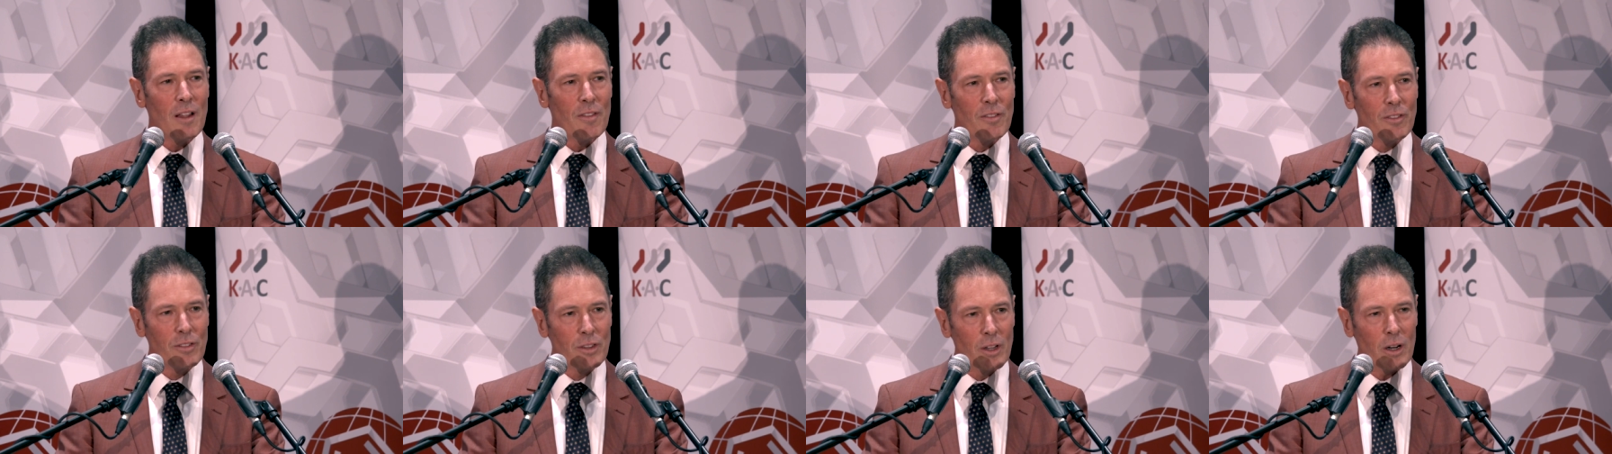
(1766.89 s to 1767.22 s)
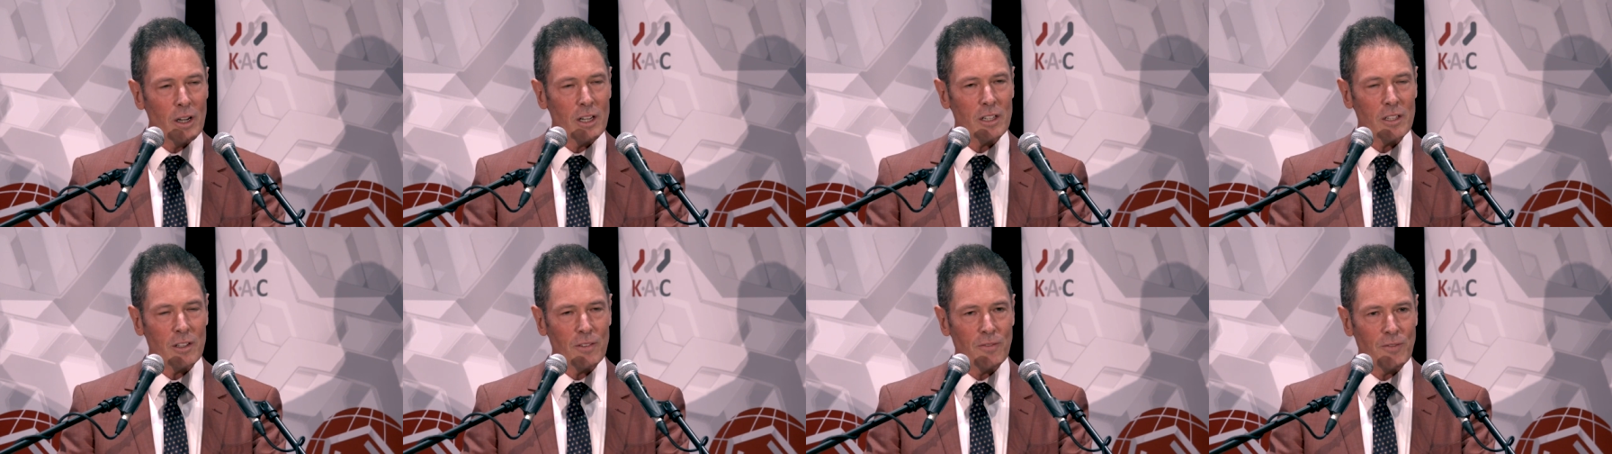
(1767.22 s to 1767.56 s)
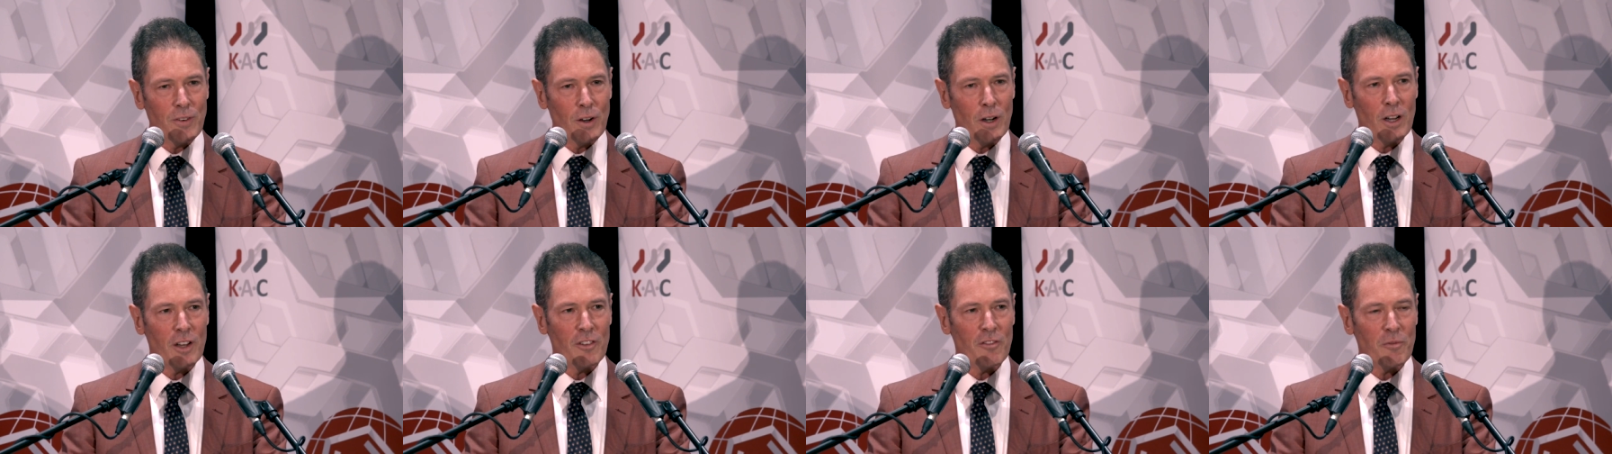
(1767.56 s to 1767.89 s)

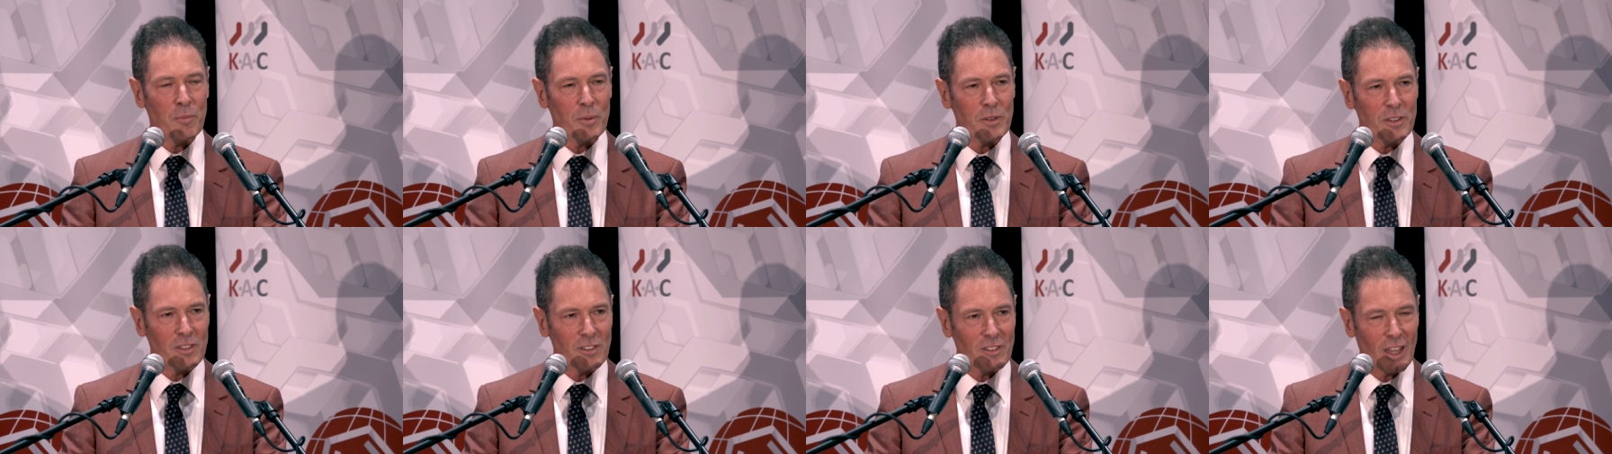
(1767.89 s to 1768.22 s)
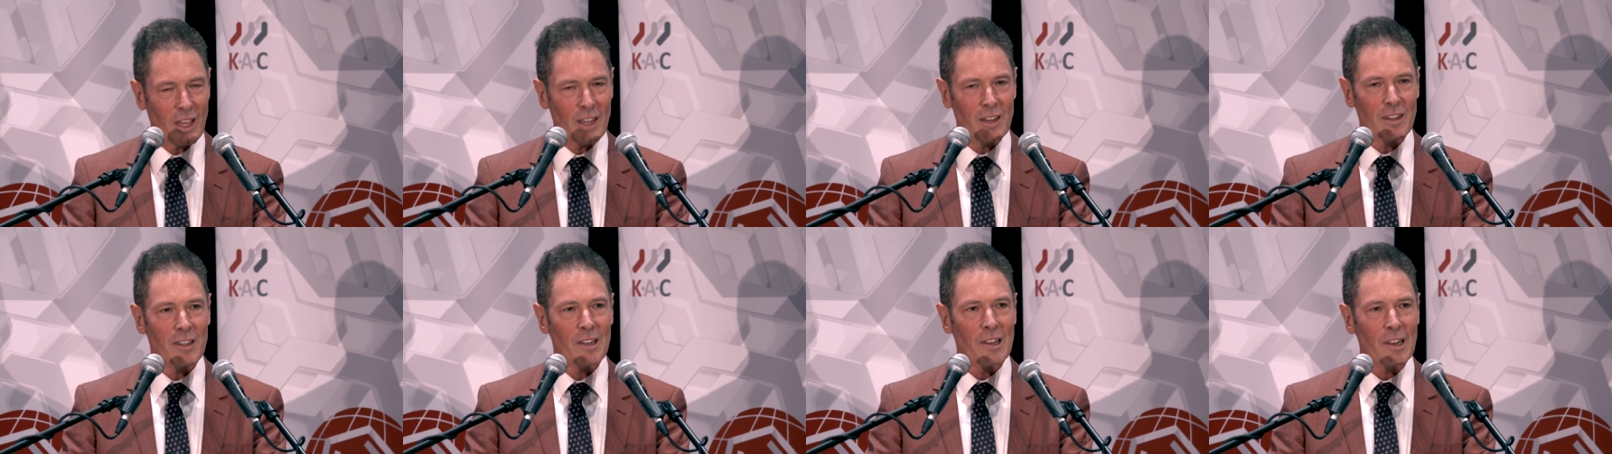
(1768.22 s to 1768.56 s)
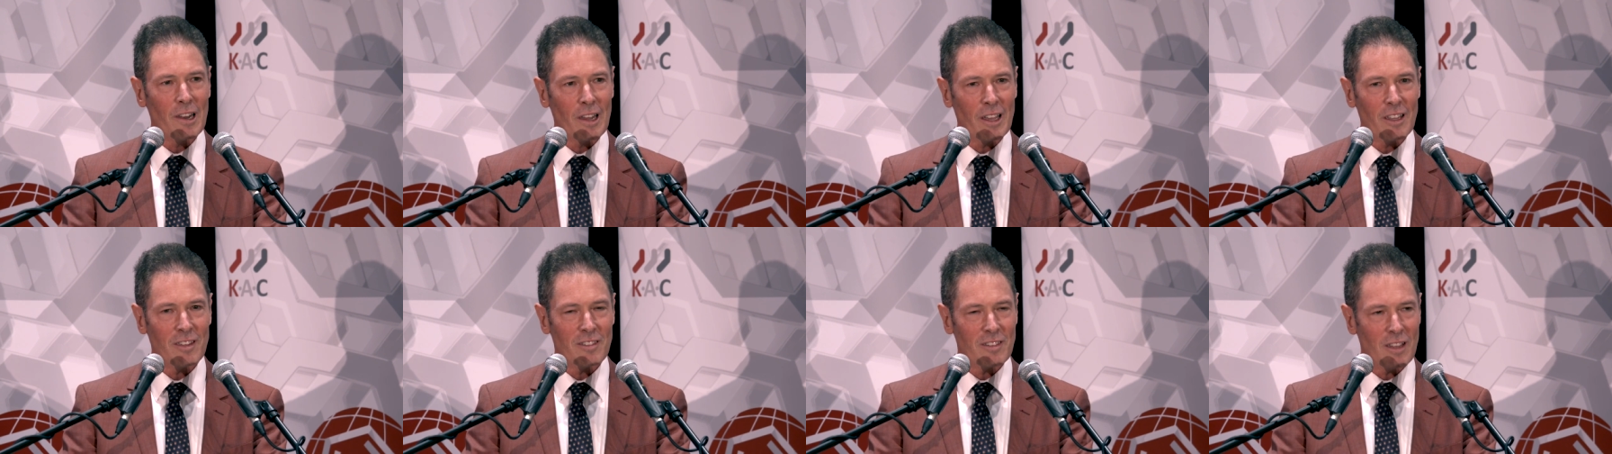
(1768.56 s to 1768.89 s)
95%
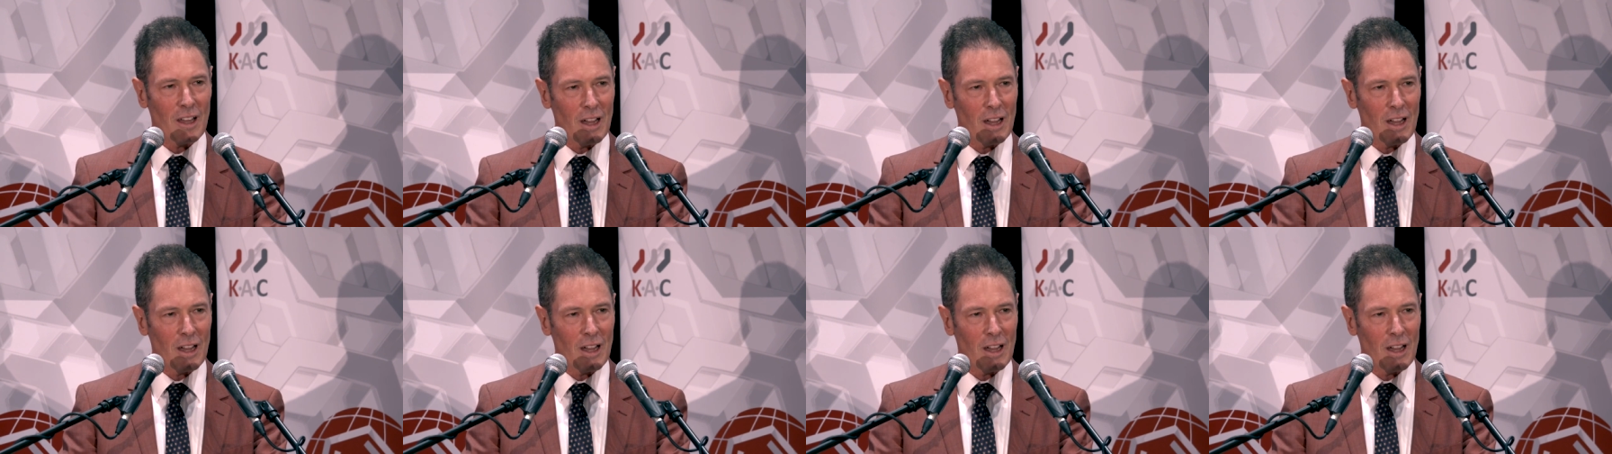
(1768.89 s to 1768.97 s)
less